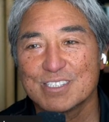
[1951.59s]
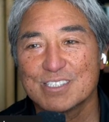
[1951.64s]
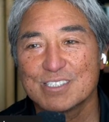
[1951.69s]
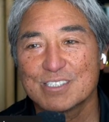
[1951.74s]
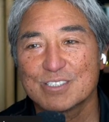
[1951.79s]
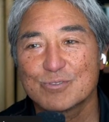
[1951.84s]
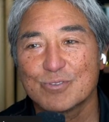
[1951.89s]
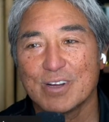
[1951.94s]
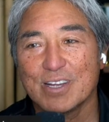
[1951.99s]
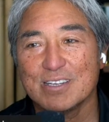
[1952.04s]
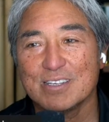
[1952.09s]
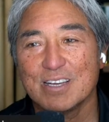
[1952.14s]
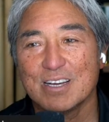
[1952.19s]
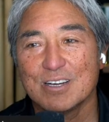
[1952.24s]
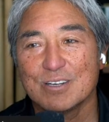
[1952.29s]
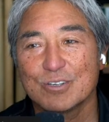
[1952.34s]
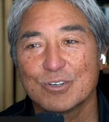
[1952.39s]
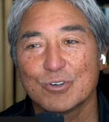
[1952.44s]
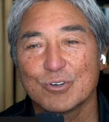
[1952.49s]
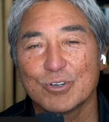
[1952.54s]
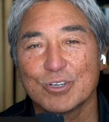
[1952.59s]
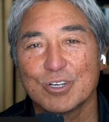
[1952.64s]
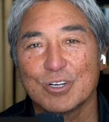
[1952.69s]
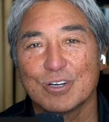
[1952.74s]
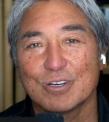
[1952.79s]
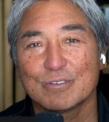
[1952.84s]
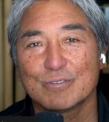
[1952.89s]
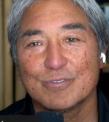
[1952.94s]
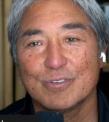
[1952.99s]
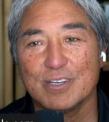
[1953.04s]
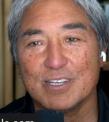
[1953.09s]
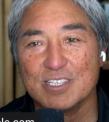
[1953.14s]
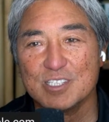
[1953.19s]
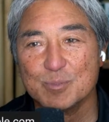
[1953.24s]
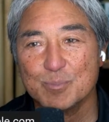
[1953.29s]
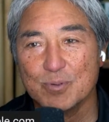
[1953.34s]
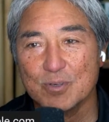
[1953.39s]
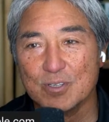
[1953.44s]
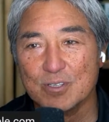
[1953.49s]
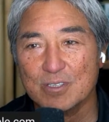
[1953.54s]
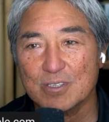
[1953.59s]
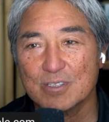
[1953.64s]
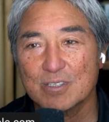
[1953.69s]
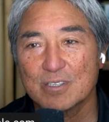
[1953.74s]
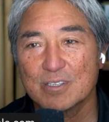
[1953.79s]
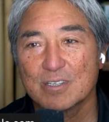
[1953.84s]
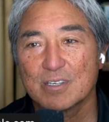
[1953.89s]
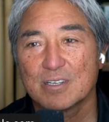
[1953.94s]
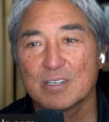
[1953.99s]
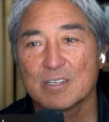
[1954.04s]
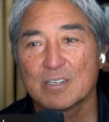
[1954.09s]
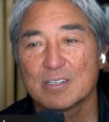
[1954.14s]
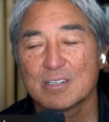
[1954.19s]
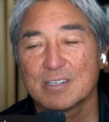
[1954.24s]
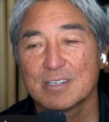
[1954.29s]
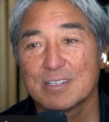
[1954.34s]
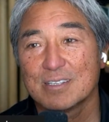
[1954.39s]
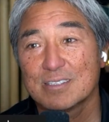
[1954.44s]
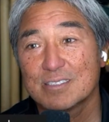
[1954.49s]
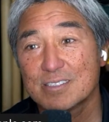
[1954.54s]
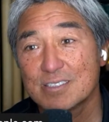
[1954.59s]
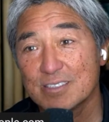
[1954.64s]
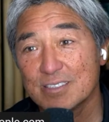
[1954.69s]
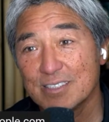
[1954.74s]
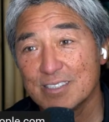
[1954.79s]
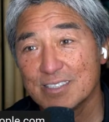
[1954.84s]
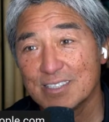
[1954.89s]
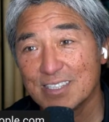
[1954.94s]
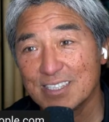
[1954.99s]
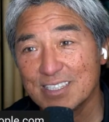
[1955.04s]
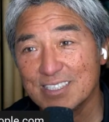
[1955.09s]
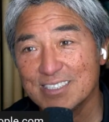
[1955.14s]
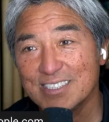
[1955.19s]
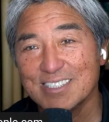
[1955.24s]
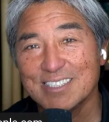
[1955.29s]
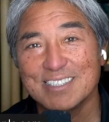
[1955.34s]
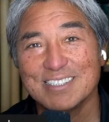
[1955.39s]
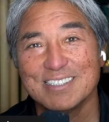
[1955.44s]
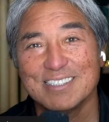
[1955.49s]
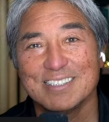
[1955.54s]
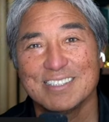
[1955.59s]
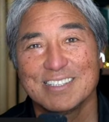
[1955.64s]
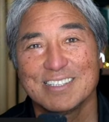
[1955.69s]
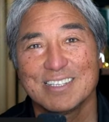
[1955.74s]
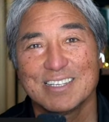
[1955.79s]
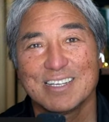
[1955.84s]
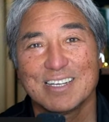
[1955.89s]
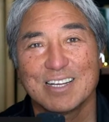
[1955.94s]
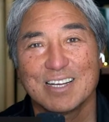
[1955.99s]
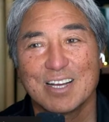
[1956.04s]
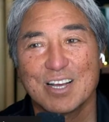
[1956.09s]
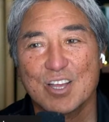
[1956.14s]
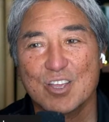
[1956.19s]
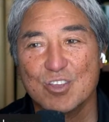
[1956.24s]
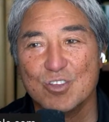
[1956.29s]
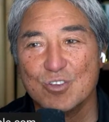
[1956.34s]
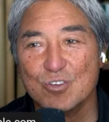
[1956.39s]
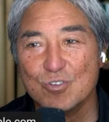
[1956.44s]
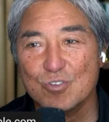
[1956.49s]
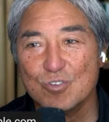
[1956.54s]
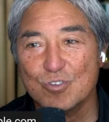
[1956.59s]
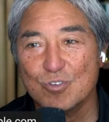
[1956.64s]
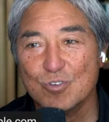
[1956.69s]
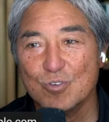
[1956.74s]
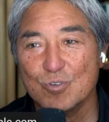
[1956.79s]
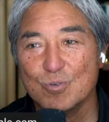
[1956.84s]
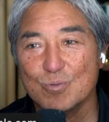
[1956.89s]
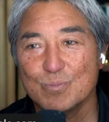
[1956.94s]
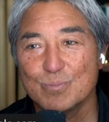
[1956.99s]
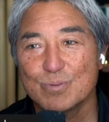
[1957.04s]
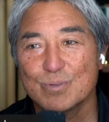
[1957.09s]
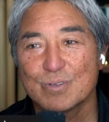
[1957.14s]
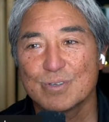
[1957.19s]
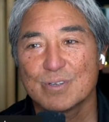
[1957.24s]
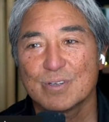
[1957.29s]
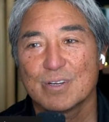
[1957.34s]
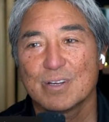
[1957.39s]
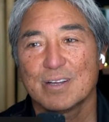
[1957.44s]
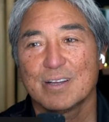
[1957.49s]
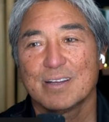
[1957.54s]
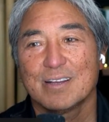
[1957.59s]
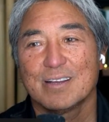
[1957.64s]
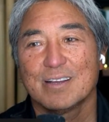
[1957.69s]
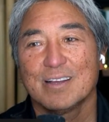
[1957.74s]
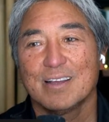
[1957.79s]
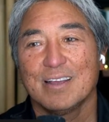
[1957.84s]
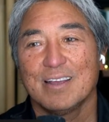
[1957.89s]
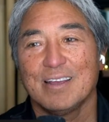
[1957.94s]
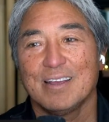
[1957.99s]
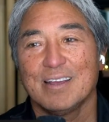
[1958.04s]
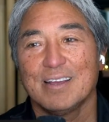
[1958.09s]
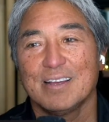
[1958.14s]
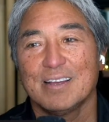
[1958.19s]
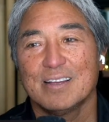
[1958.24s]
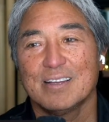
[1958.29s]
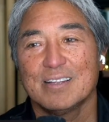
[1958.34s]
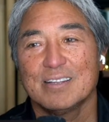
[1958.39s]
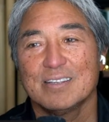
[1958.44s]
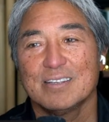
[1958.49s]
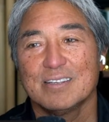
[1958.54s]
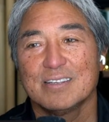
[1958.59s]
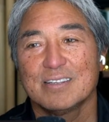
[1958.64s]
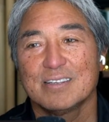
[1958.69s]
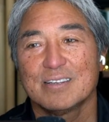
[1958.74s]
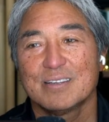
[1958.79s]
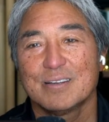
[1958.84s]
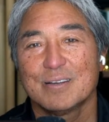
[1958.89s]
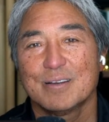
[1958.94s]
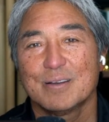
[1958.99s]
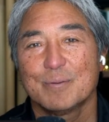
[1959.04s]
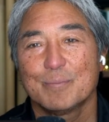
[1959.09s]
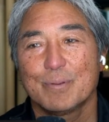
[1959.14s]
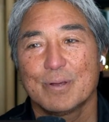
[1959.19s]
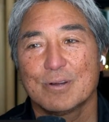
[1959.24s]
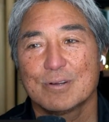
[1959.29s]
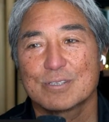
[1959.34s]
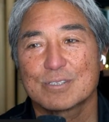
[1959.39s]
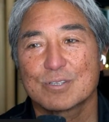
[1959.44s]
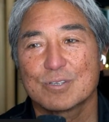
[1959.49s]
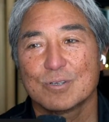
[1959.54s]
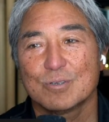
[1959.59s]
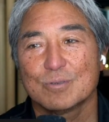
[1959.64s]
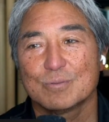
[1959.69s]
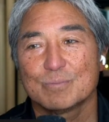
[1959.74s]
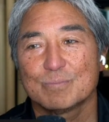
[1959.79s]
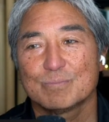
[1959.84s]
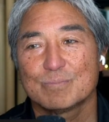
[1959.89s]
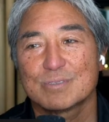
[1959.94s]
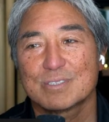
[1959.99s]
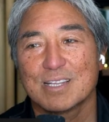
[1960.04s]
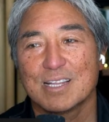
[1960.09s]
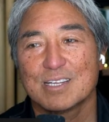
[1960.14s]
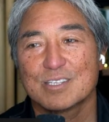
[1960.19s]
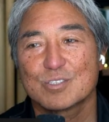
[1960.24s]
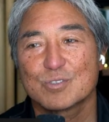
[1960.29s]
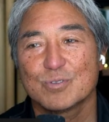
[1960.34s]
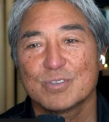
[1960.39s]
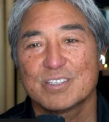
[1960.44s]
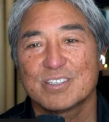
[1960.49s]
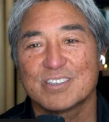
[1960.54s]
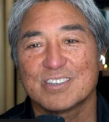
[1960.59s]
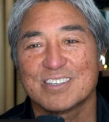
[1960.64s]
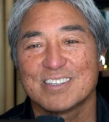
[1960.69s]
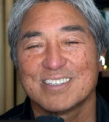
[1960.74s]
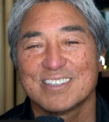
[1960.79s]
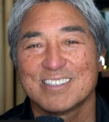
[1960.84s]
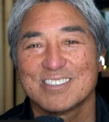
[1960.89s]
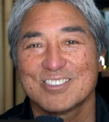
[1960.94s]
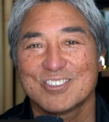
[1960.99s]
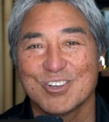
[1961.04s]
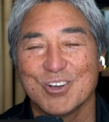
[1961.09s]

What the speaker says: This is right now going on Facebook, let's see, LinkedIn, YouTube, and Periscope/Twitter.